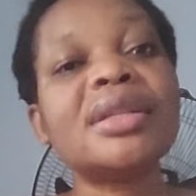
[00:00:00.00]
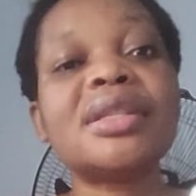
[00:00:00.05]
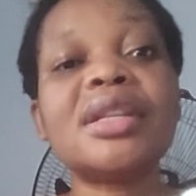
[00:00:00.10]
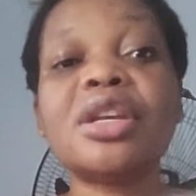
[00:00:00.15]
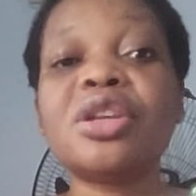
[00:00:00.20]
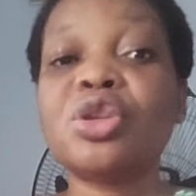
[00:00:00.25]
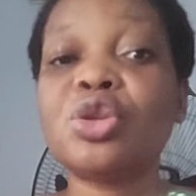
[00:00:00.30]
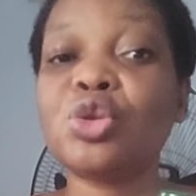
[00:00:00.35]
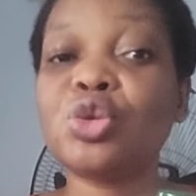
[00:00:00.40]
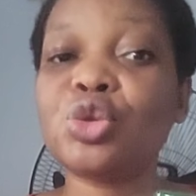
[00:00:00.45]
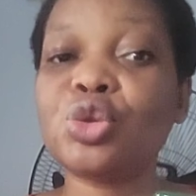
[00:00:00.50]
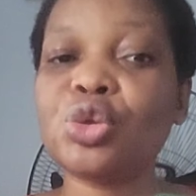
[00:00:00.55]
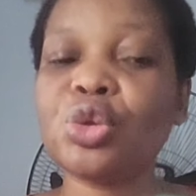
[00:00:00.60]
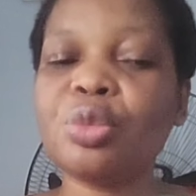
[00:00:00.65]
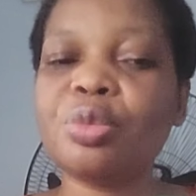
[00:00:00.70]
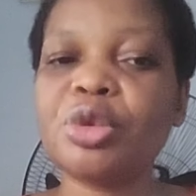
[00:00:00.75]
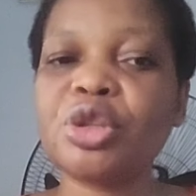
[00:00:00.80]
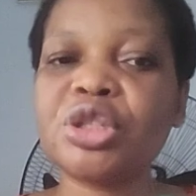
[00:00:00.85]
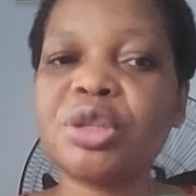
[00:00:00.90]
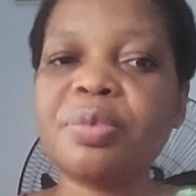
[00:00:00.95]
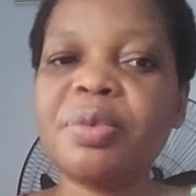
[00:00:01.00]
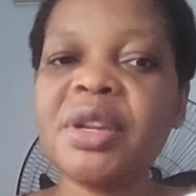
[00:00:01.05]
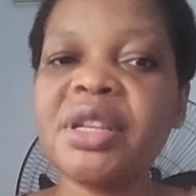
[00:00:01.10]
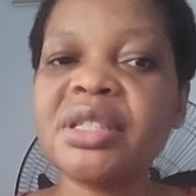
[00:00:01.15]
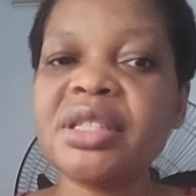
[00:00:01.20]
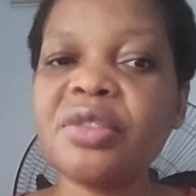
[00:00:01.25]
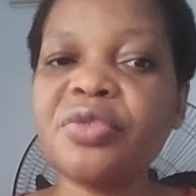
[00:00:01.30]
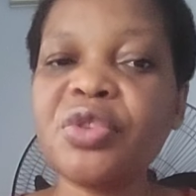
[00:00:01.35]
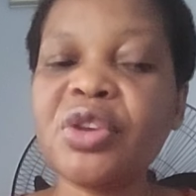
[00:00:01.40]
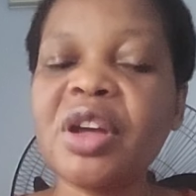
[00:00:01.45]
Thank you so much.
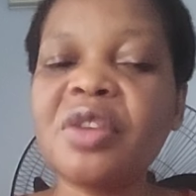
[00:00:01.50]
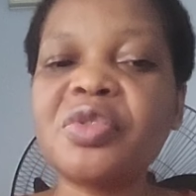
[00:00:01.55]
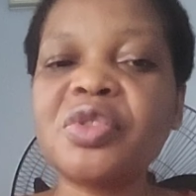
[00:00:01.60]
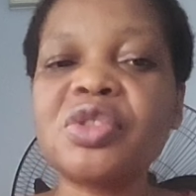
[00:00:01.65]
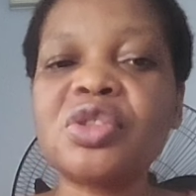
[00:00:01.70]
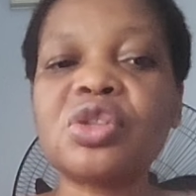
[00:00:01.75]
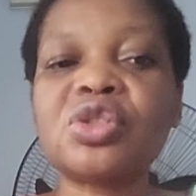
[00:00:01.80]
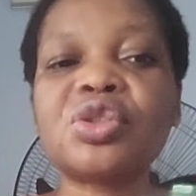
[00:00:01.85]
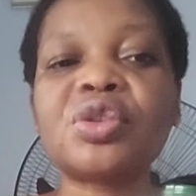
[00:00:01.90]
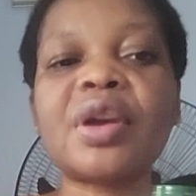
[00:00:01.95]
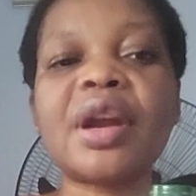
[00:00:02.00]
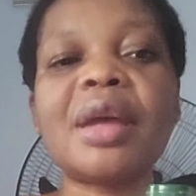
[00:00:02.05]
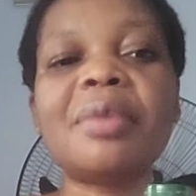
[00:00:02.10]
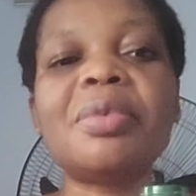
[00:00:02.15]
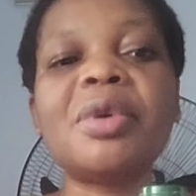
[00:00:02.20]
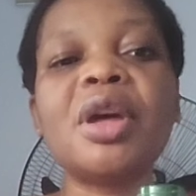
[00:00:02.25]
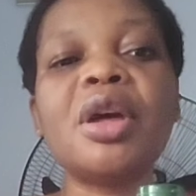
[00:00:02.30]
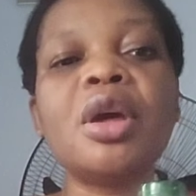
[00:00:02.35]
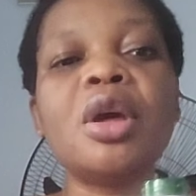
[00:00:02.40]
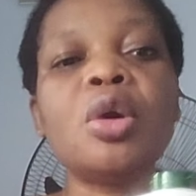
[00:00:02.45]
Please, if you haven't subscribed,